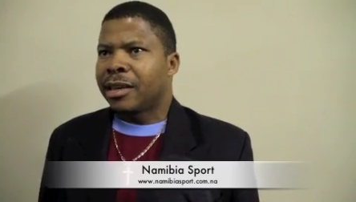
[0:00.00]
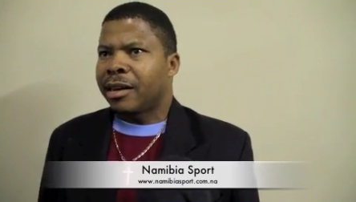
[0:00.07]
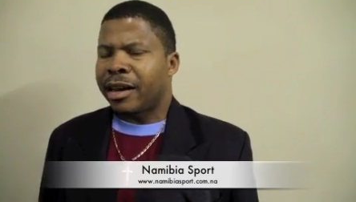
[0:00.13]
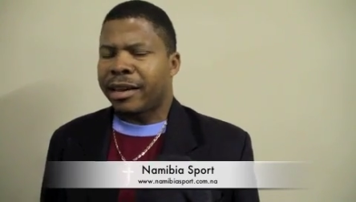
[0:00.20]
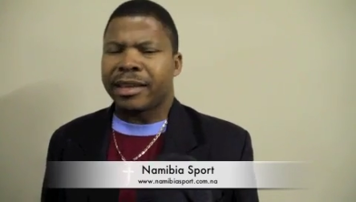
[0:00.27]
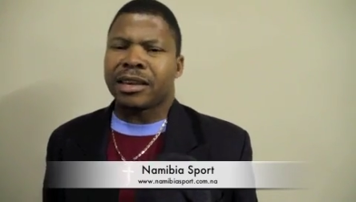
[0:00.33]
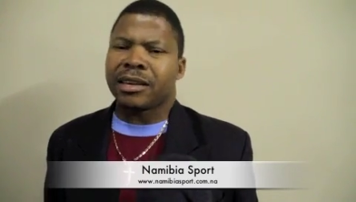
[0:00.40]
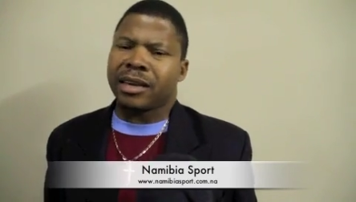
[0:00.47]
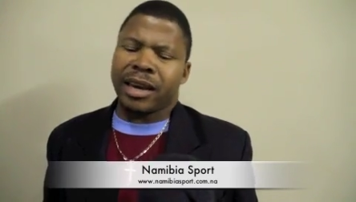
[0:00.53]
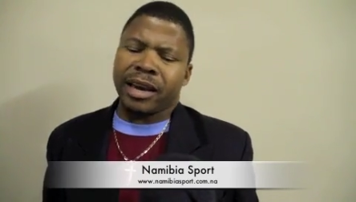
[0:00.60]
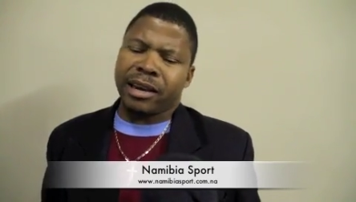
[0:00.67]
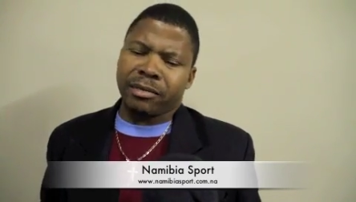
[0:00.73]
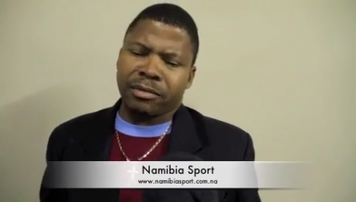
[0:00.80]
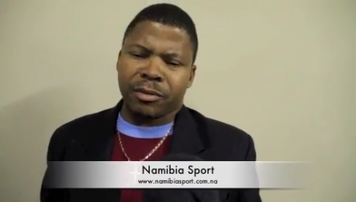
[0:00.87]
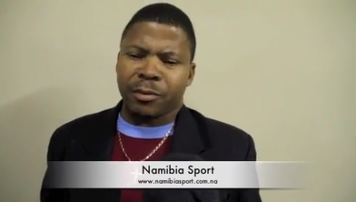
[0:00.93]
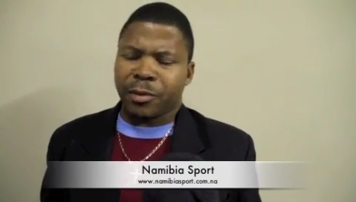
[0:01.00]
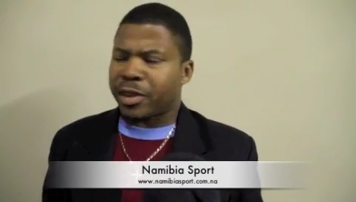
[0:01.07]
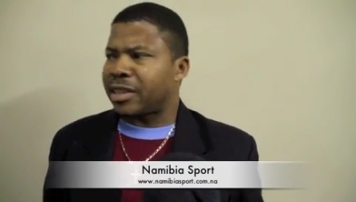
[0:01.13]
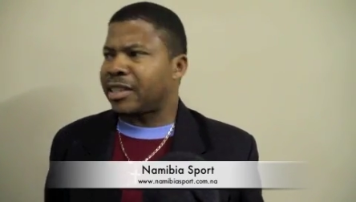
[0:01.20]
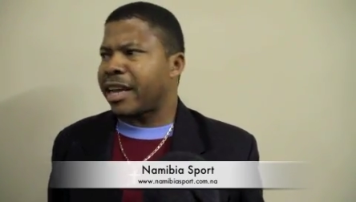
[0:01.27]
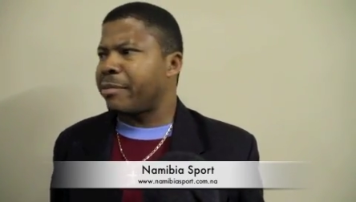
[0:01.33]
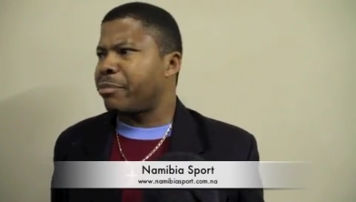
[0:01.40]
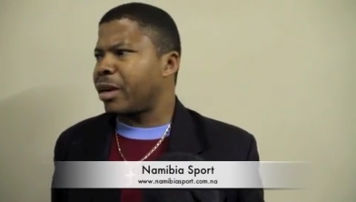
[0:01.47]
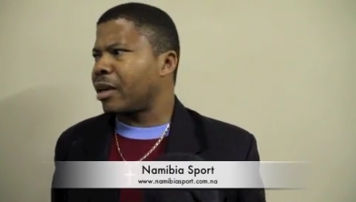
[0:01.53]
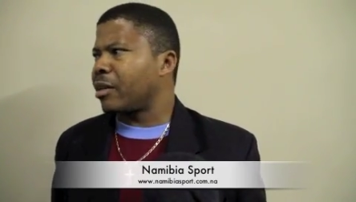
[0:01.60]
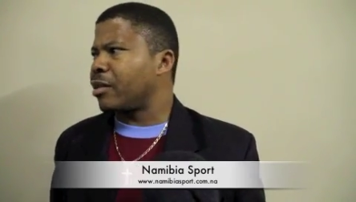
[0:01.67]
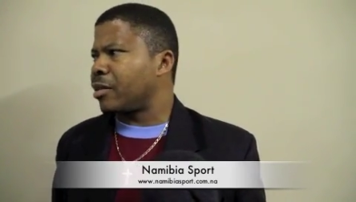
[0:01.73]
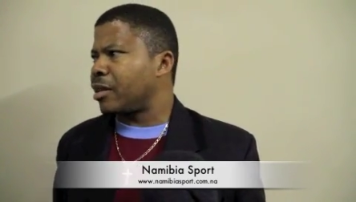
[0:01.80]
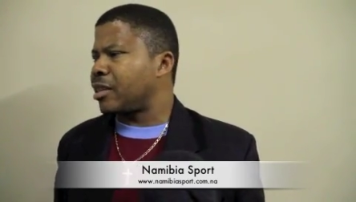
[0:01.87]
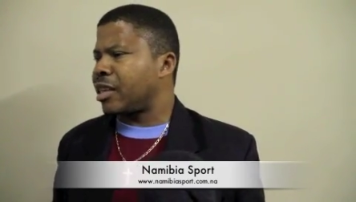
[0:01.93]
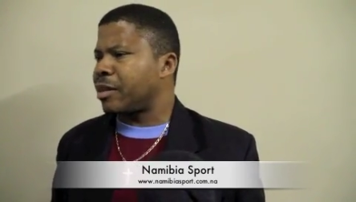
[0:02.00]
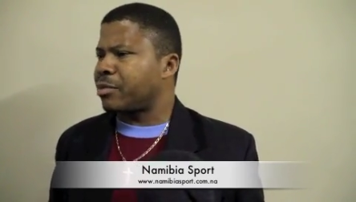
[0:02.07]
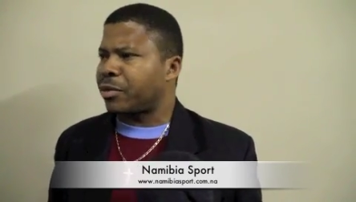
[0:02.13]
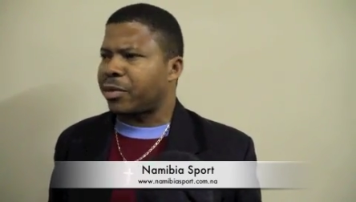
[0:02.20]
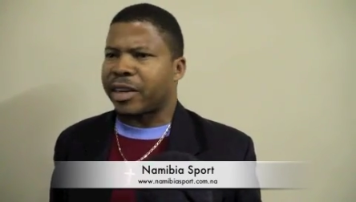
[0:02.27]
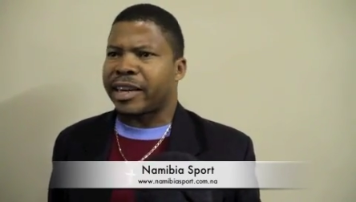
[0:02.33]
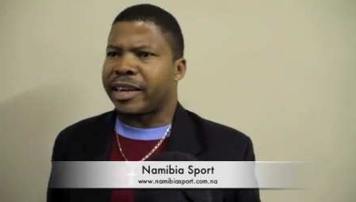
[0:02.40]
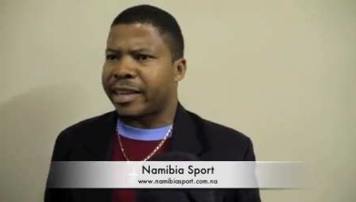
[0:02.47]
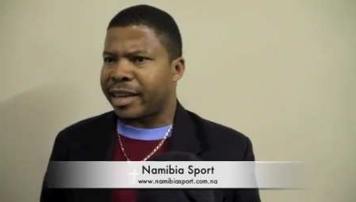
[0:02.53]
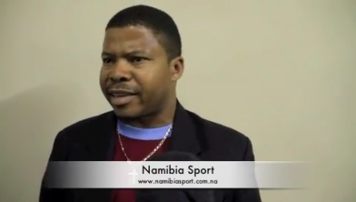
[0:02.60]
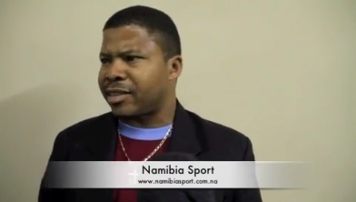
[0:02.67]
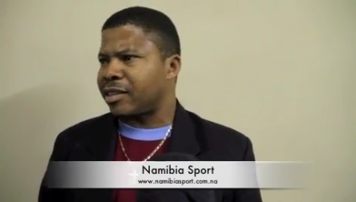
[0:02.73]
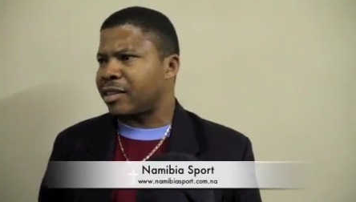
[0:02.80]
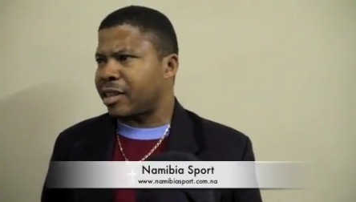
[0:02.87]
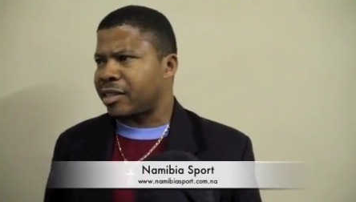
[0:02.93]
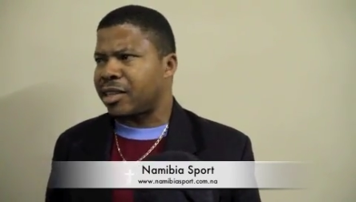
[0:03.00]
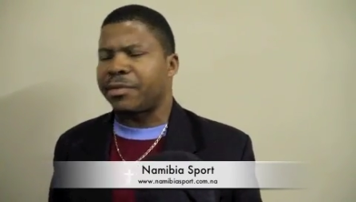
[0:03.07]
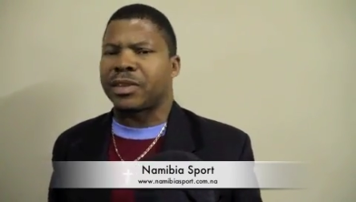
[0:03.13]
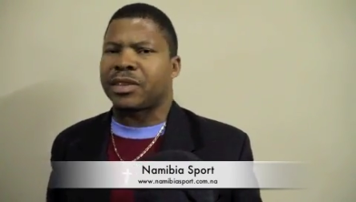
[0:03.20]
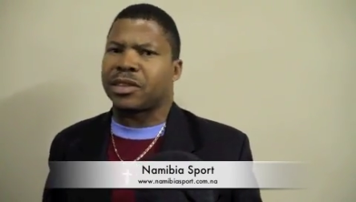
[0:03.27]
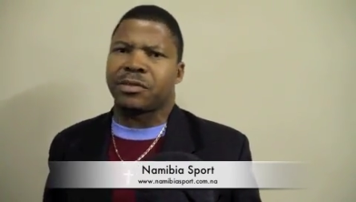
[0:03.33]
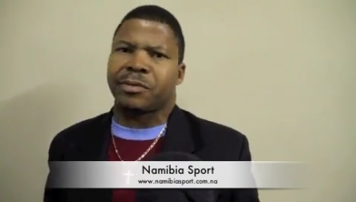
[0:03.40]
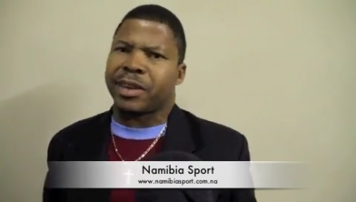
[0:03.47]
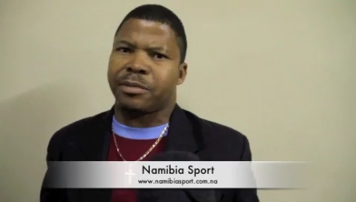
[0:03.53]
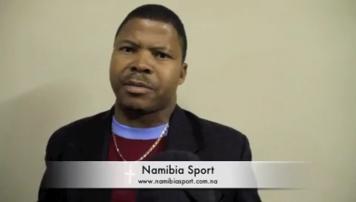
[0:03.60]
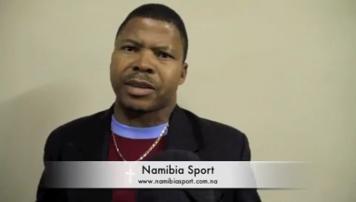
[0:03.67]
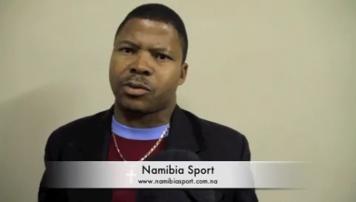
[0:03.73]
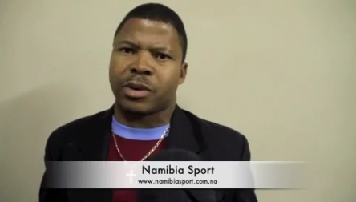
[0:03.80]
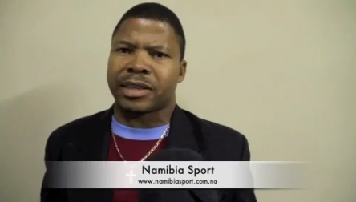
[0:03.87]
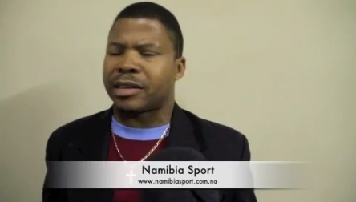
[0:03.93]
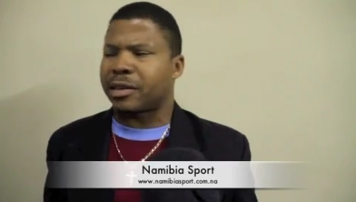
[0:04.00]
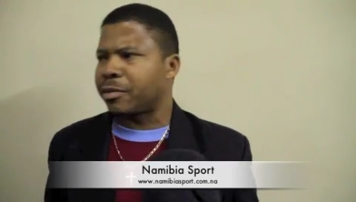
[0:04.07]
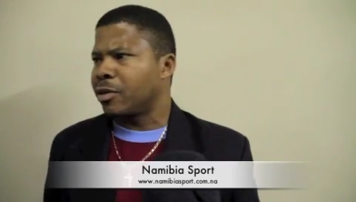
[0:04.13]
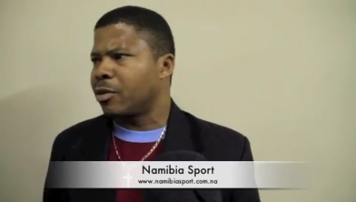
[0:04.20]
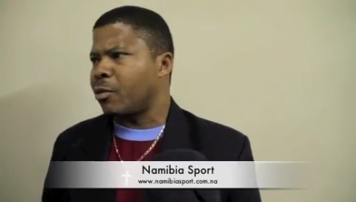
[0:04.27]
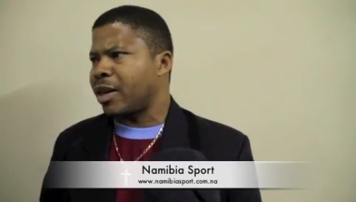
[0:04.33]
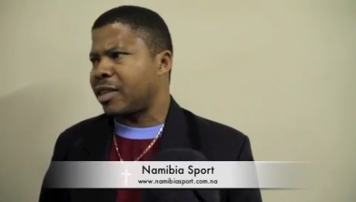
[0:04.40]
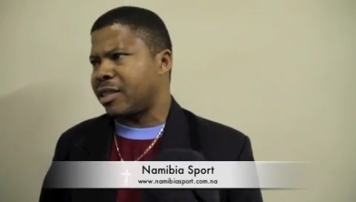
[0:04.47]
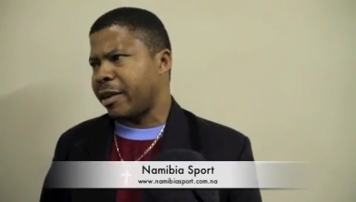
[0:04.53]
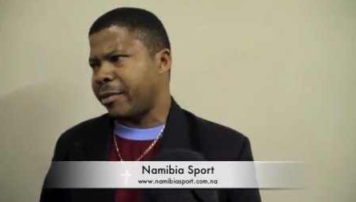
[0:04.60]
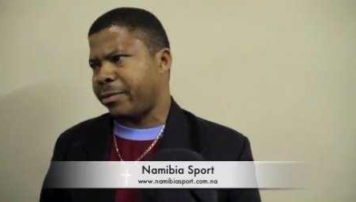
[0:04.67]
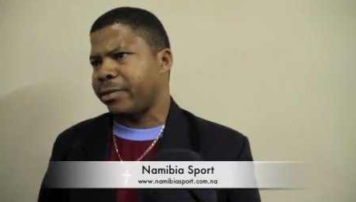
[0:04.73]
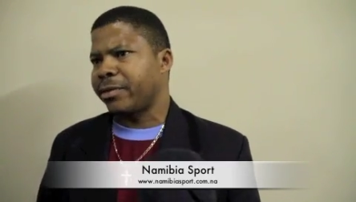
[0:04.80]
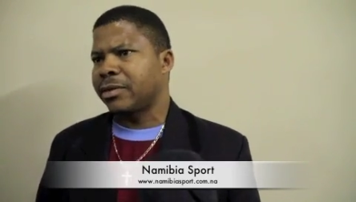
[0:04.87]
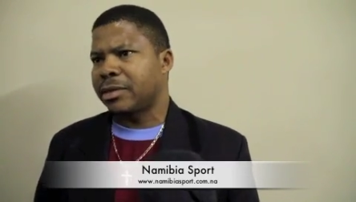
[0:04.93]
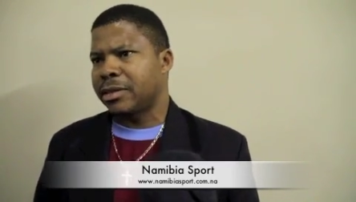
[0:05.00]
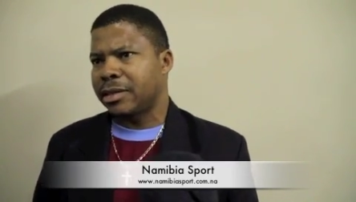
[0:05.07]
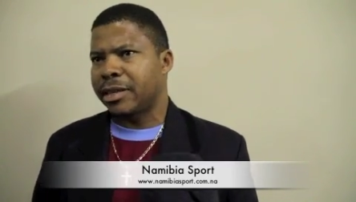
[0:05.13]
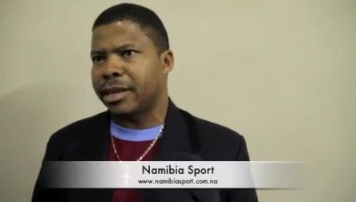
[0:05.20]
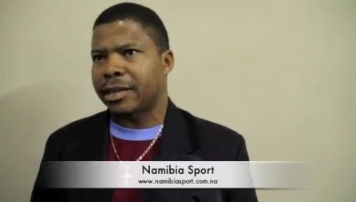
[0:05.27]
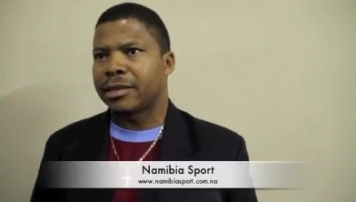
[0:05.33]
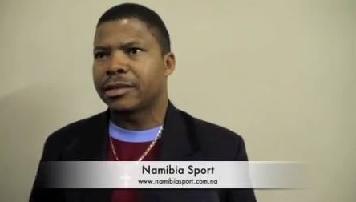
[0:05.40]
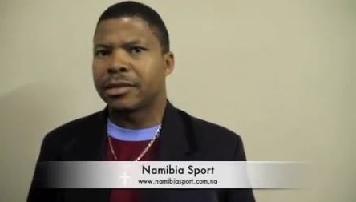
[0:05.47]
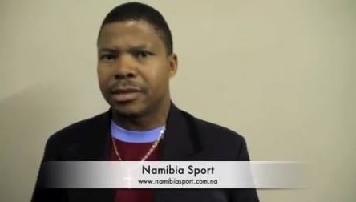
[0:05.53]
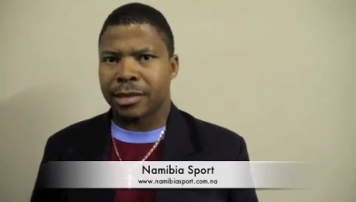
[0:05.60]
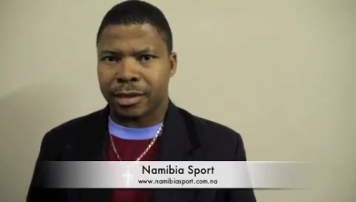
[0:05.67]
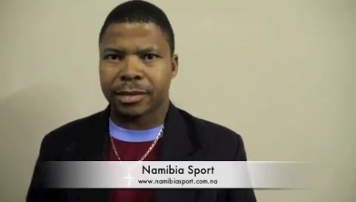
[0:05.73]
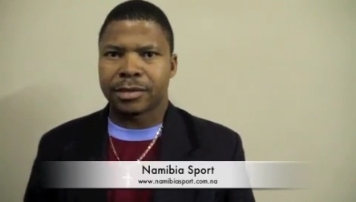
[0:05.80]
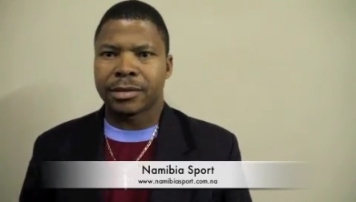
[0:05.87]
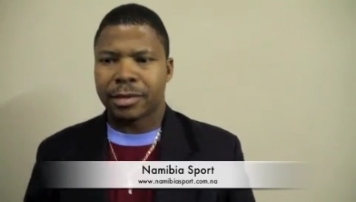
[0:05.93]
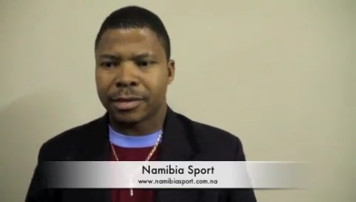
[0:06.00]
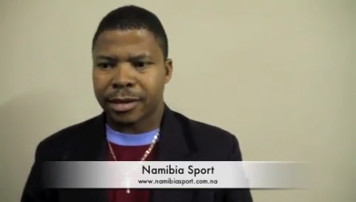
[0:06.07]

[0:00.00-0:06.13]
I think for the time being, in terms of the relegation, the Civics is very much quite safe. Yeah.